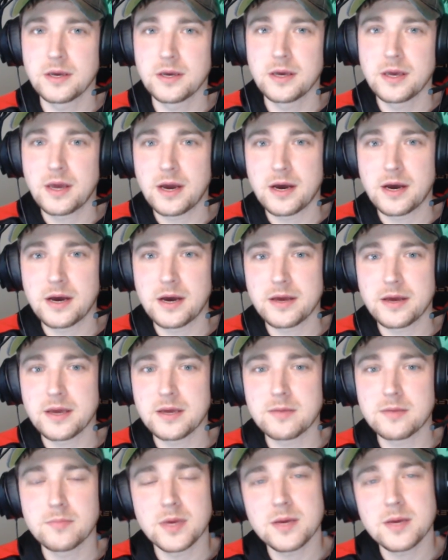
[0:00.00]

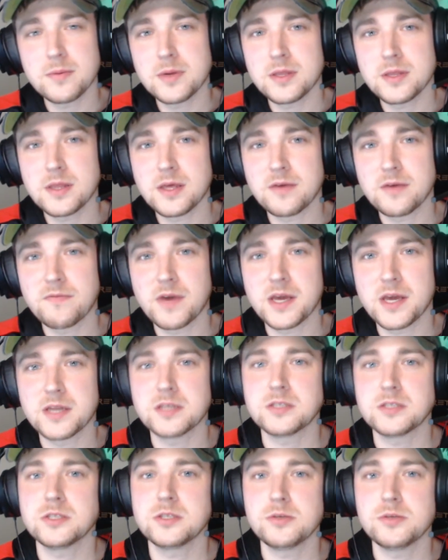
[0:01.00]
And maybe the
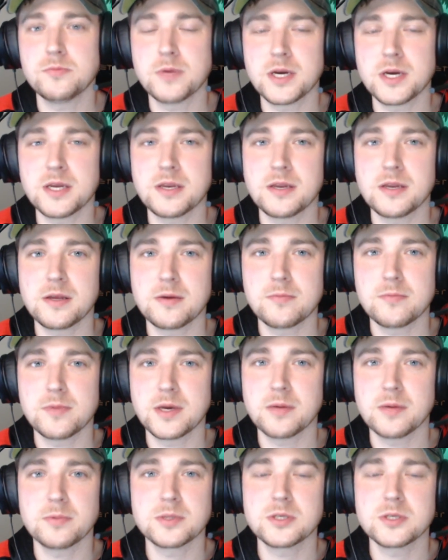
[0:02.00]
advantages you might be
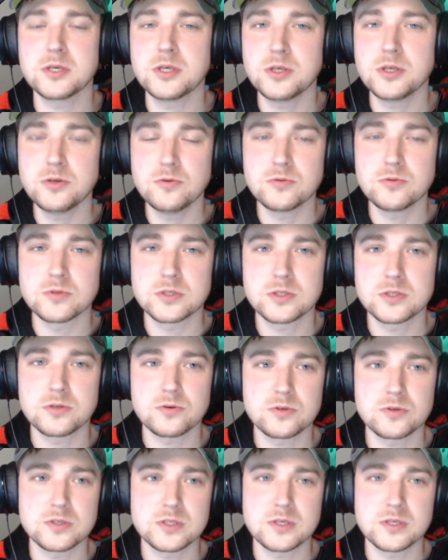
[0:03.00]
able to use
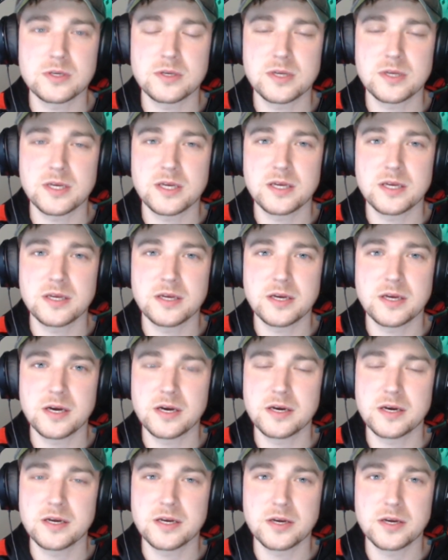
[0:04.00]
towards
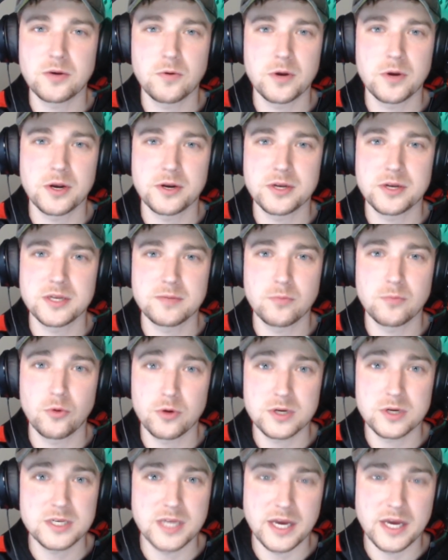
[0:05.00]
acquiring
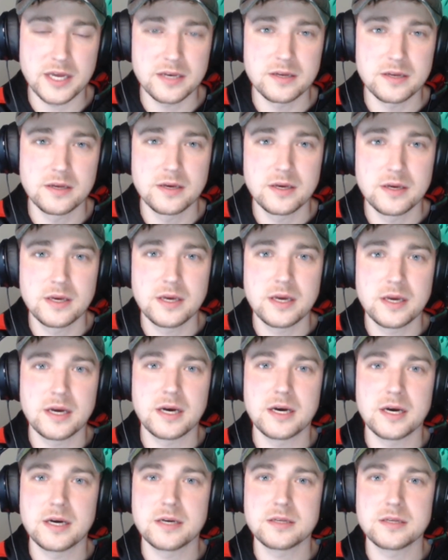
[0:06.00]
more debt
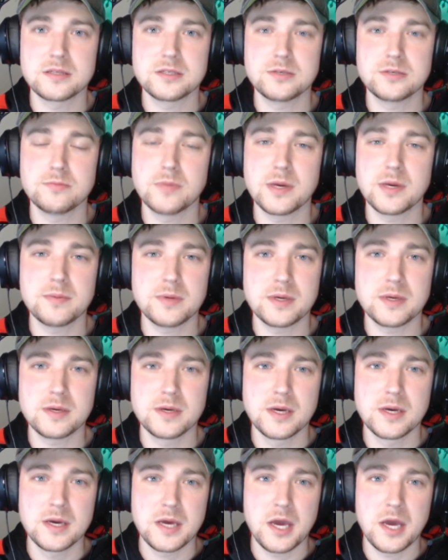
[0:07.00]
to maybe
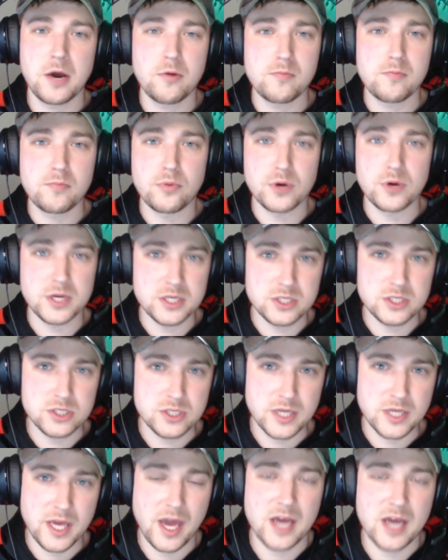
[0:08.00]
help
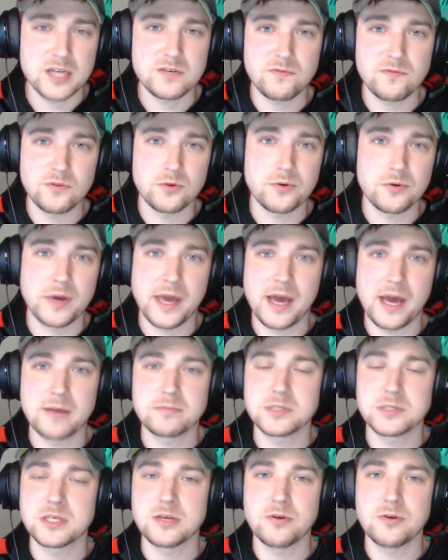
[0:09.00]
bridge cash flow
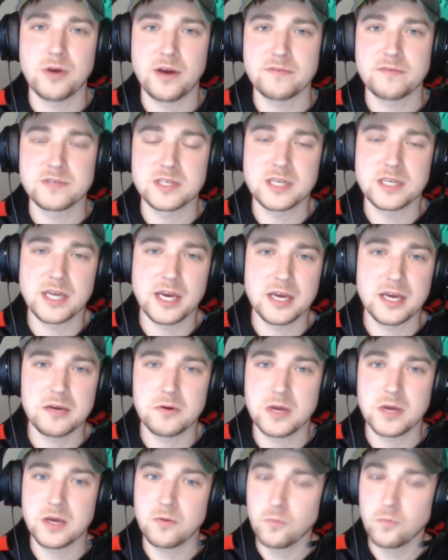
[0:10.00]
gaps that you have today.
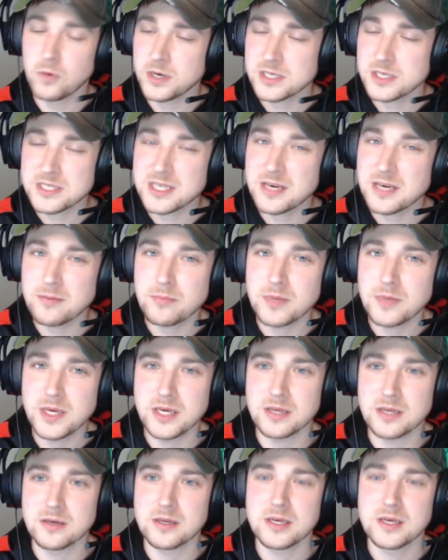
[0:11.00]
And what does that
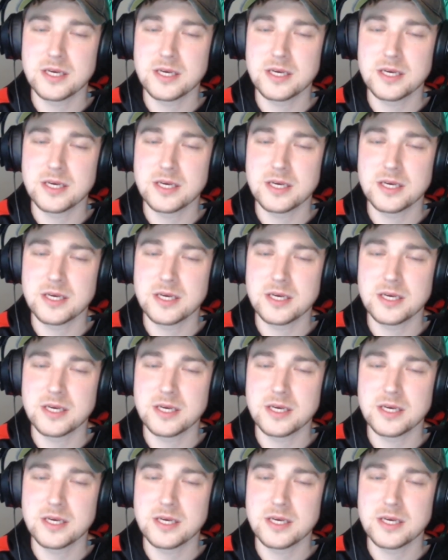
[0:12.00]
mean?